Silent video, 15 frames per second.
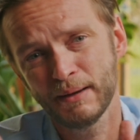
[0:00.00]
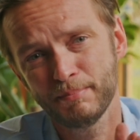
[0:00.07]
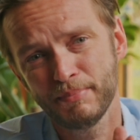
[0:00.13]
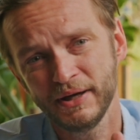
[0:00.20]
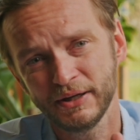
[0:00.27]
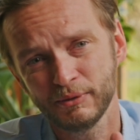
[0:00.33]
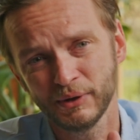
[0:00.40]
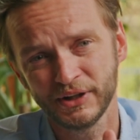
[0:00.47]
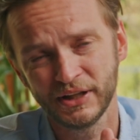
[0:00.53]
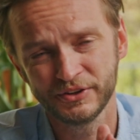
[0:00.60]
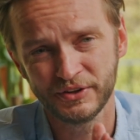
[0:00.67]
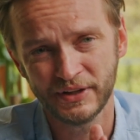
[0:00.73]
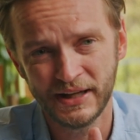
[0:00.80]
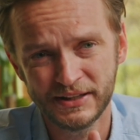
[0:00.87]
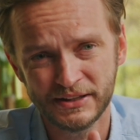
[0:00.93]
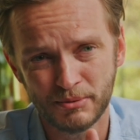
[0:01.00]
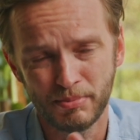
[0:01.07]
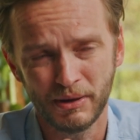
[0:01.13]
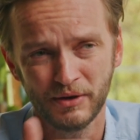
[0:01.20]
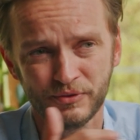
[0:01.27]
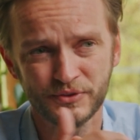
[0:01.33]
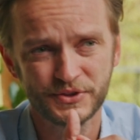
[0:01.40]
up paying
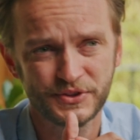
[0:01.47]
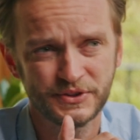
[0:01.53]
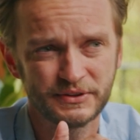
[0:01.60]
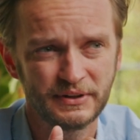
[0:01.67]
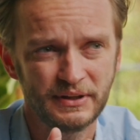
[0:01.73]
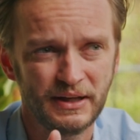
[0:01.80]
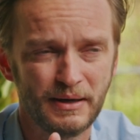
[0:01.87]
£180,